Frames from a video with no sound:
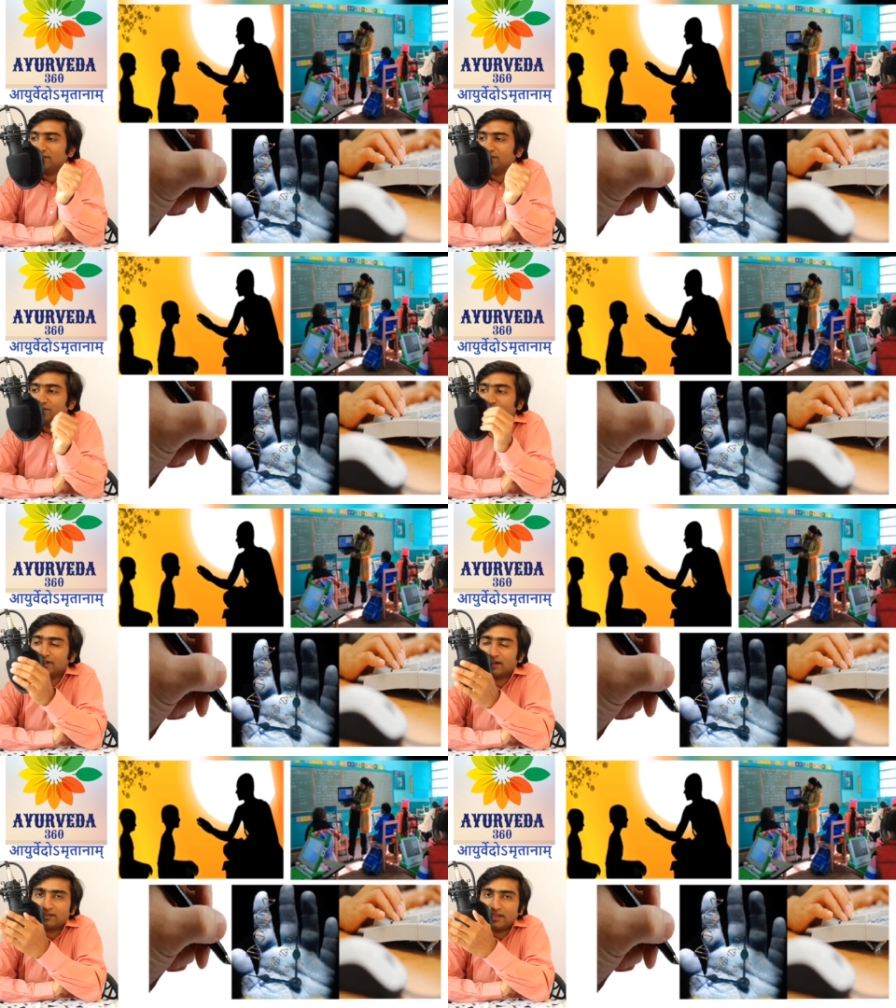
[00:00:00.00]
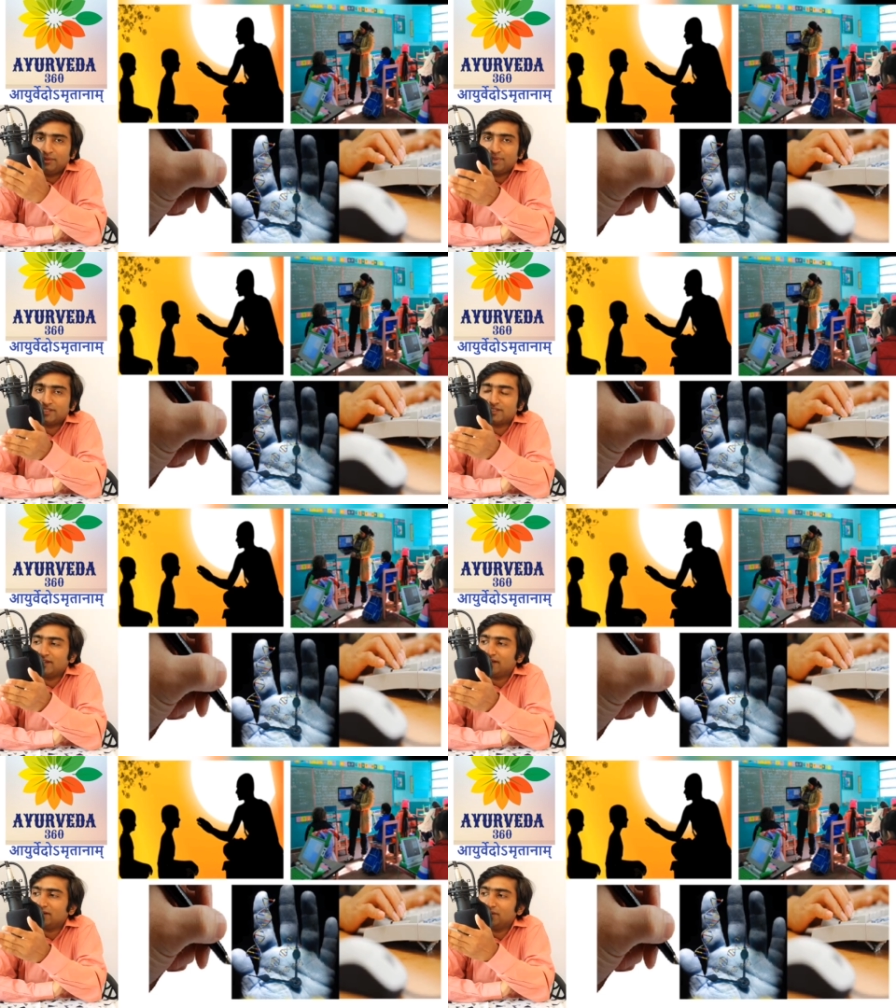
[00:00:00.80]
So, there are three images
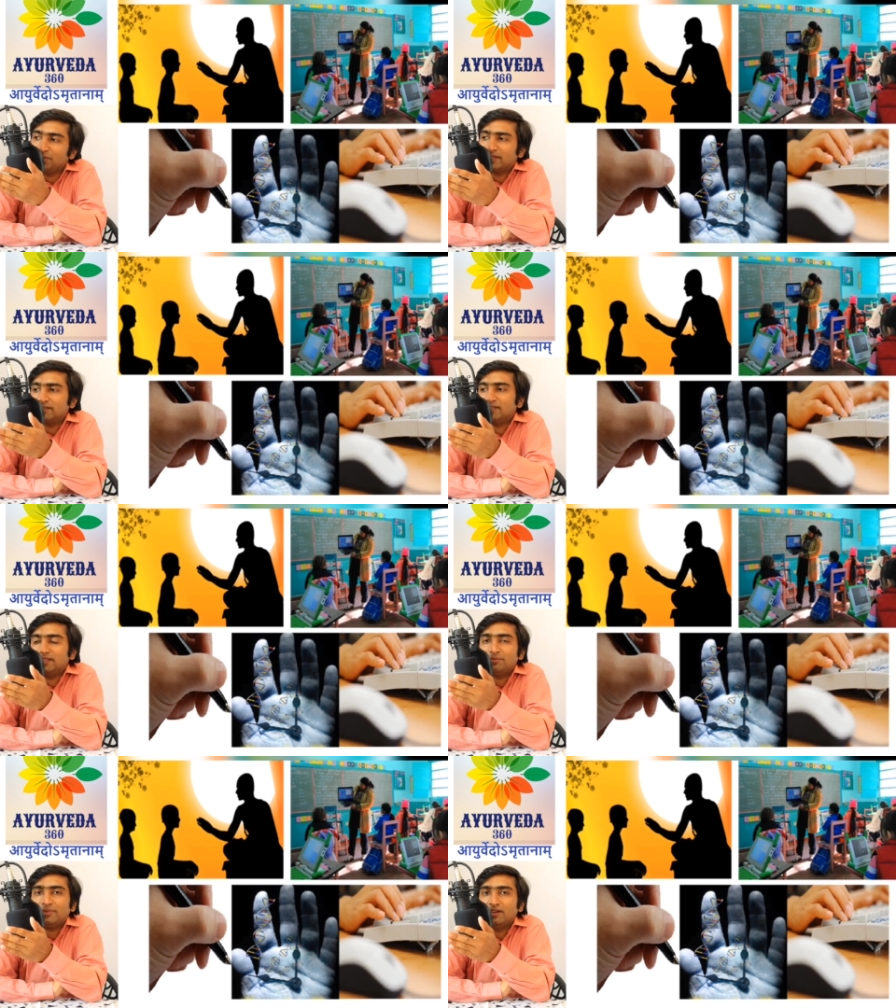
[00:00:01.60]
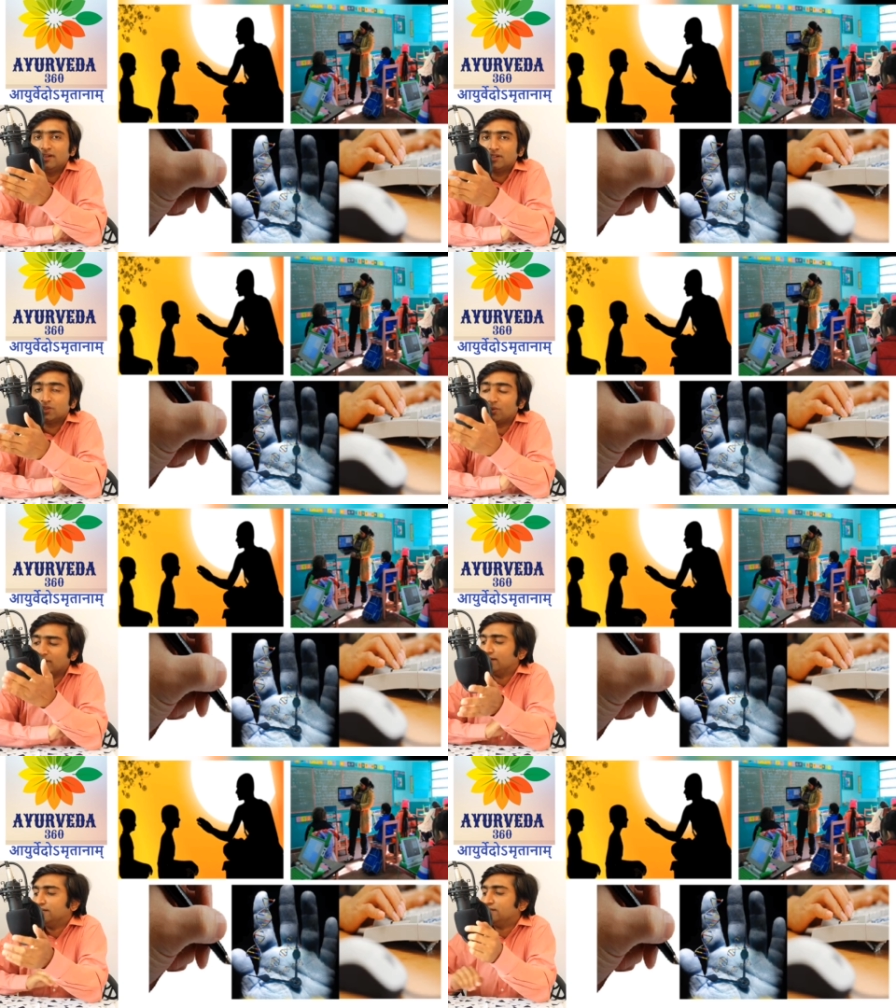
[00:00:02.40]
here, you can see them. So
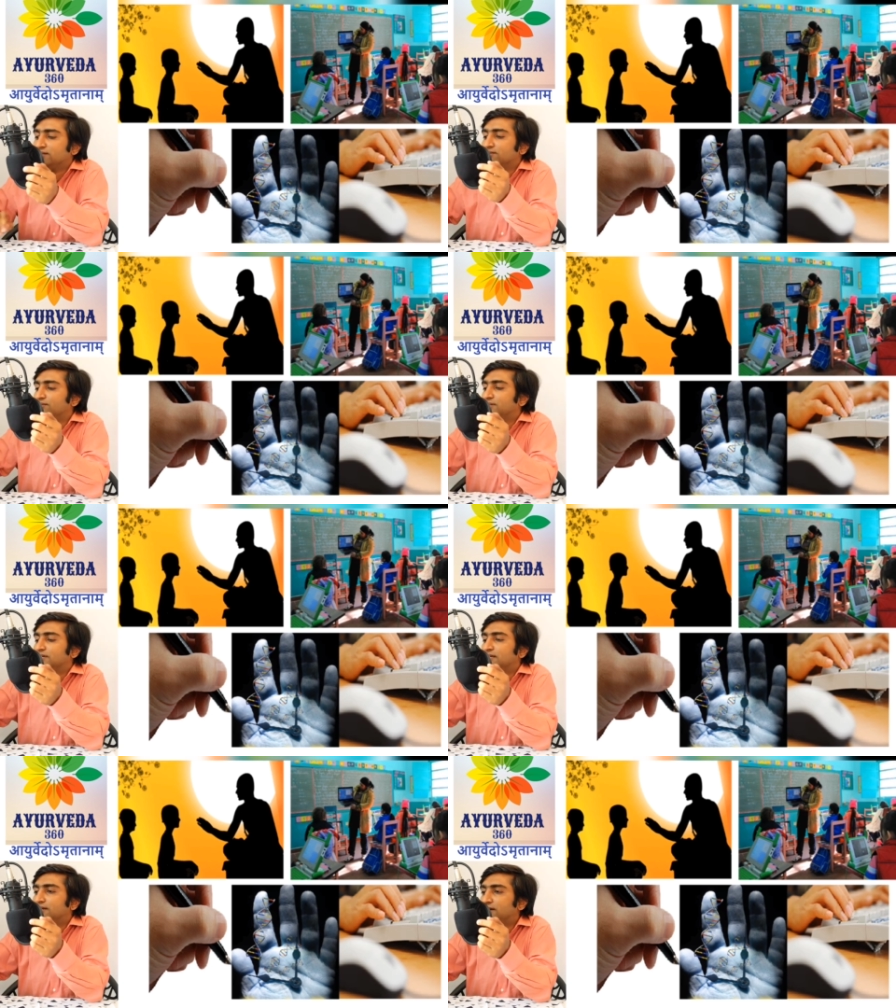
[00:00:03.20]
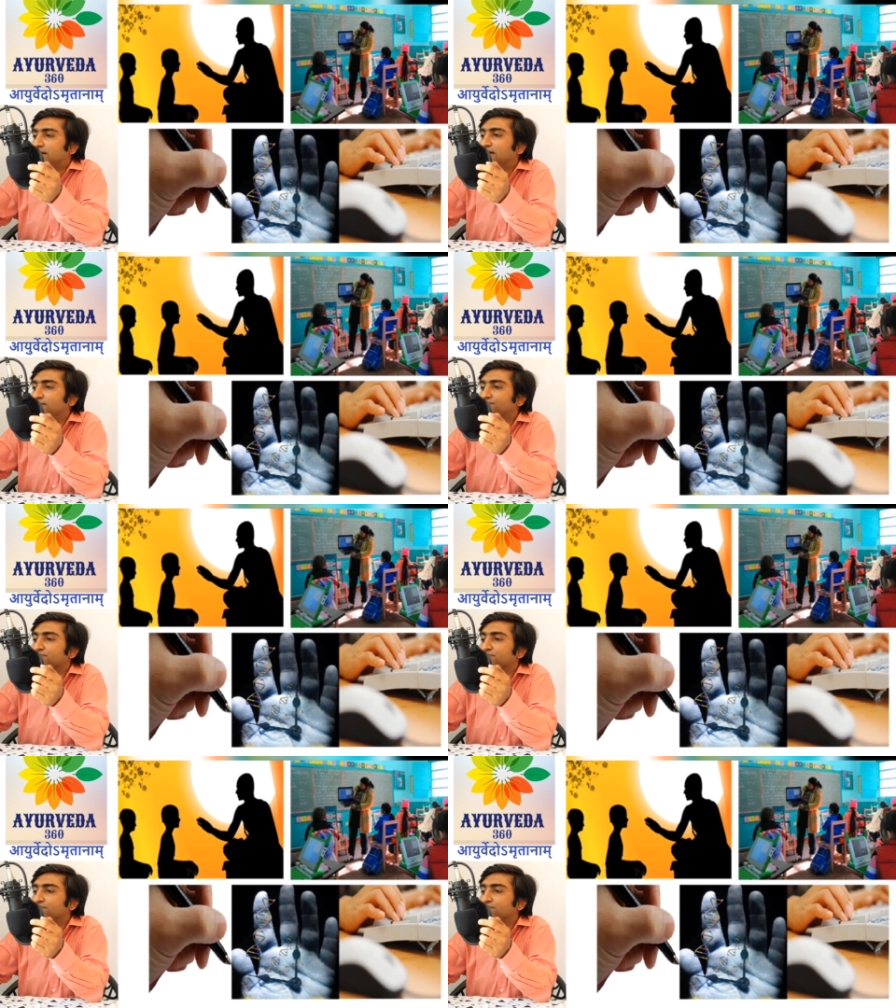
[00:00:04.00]
what are these? We'll see in detail.